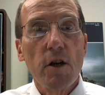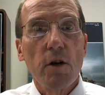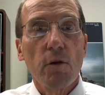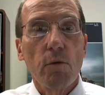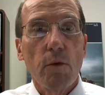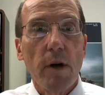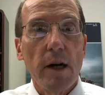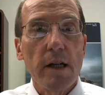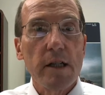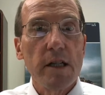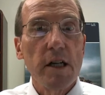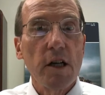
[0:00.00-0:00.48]

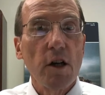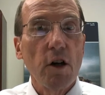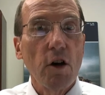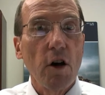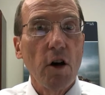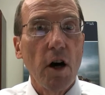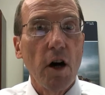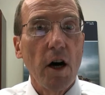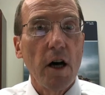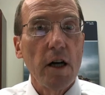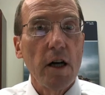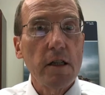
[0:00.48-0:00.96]
Rising
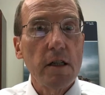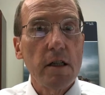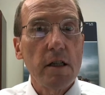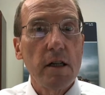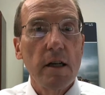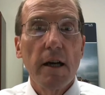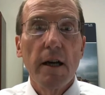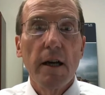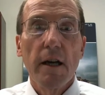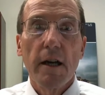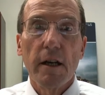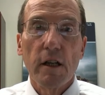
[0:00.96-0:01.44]

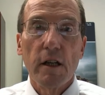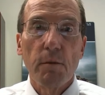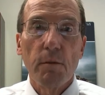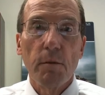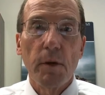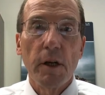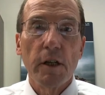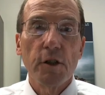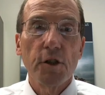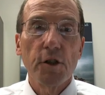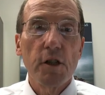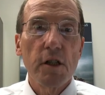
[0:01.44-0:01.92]
costs and
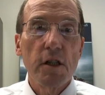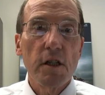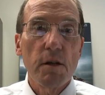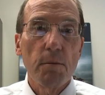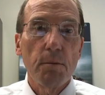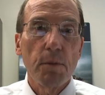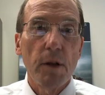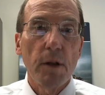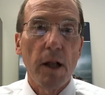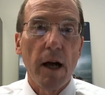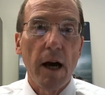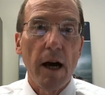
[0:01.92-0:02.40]
diminishing
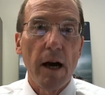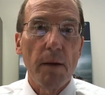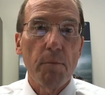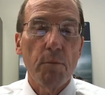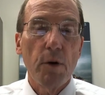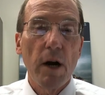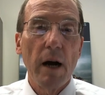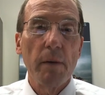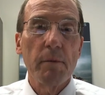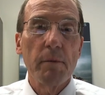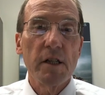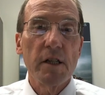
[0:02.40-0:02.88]
supply
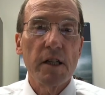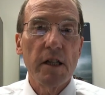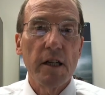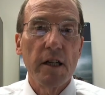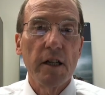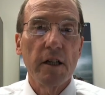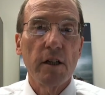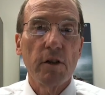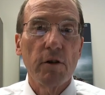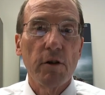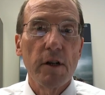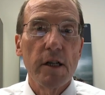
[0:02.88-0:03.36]
promise
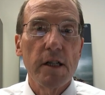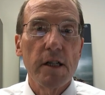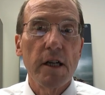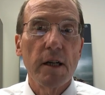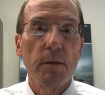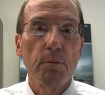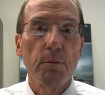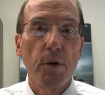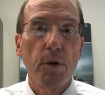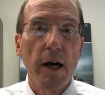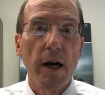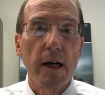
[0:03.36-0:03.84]

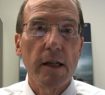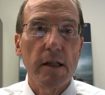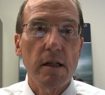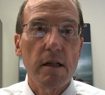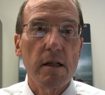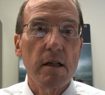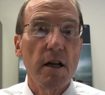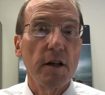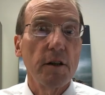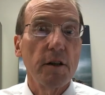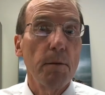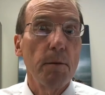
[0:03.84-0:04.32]
increasing
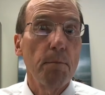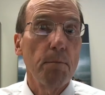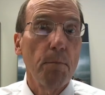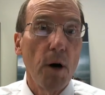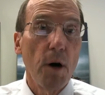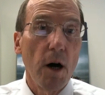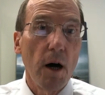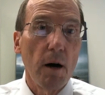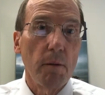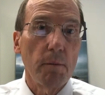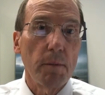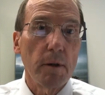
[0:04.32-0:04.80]
prices at the
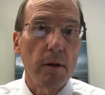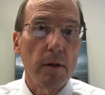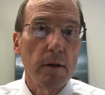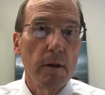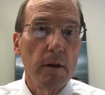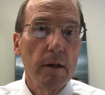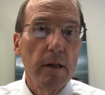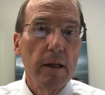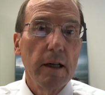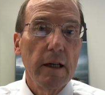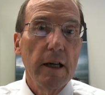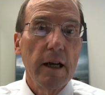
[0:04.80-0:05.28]
pump,
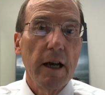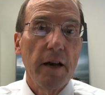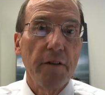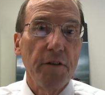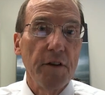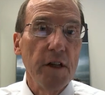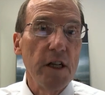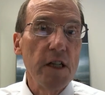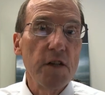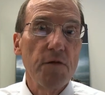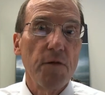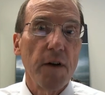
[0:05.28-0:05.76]
and
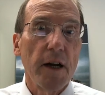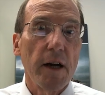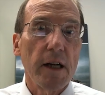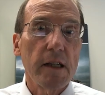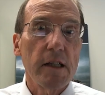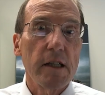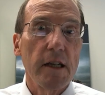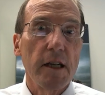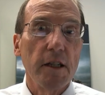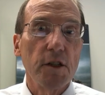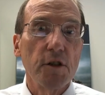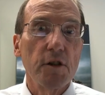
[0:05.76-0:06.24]
these
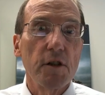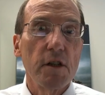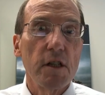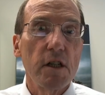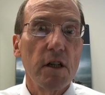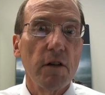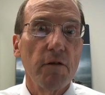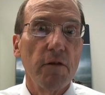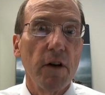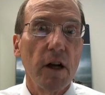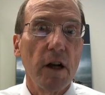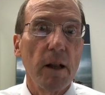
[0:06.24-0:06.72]
vexations
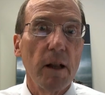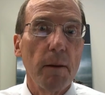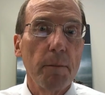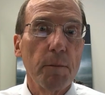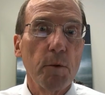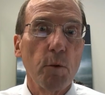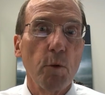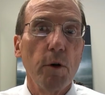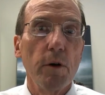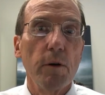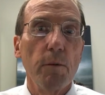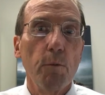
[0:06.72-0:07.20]

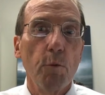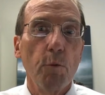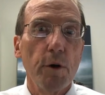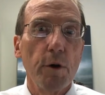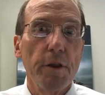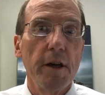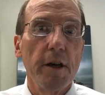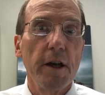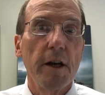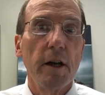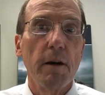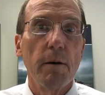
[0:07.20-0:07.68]
developed
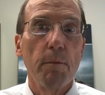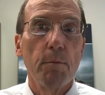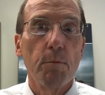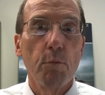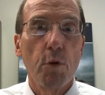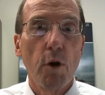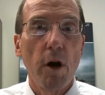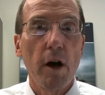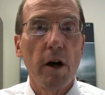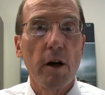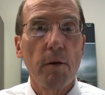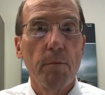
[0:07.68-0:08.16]
within a
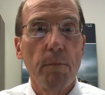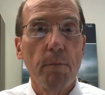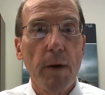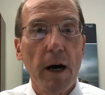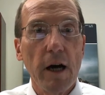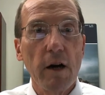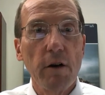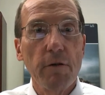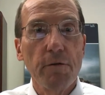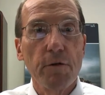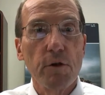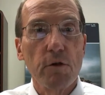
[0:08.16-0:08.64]
broader
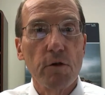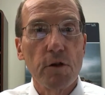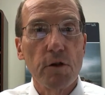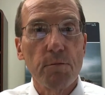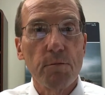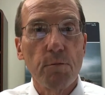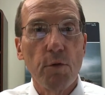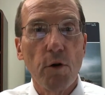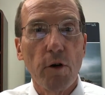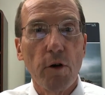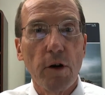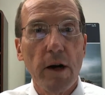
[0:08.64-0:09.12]
biofuels
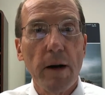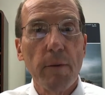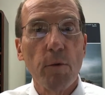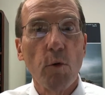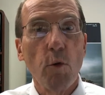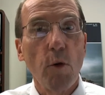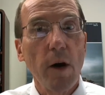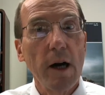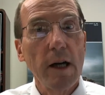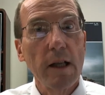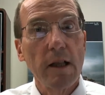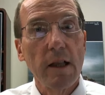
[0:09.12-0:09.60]
program
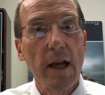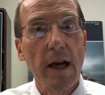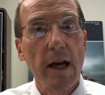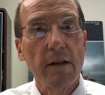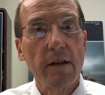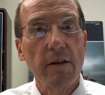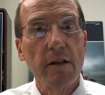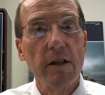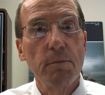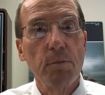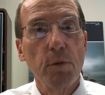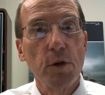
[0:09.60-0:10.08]
quite
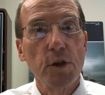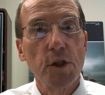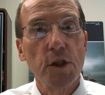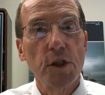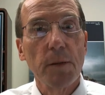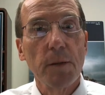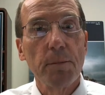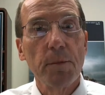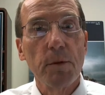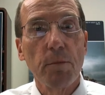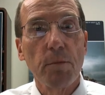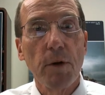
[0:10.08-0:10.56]
likely to push
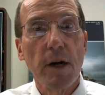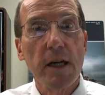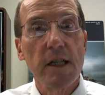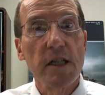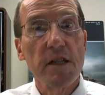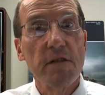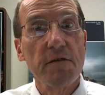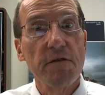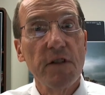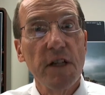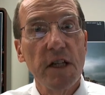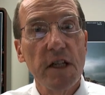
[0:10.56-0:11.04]
up the
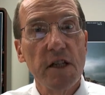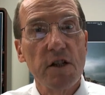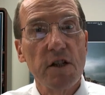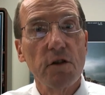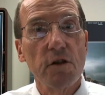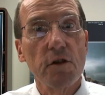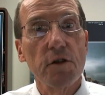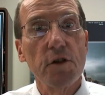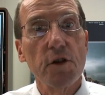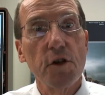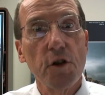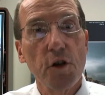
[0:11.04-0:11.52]
price of
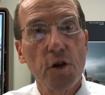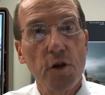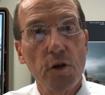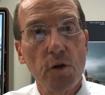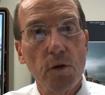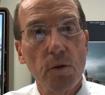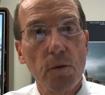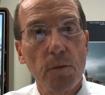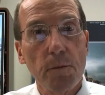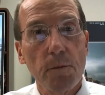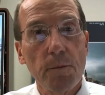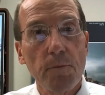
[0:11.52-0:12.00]
diesel too.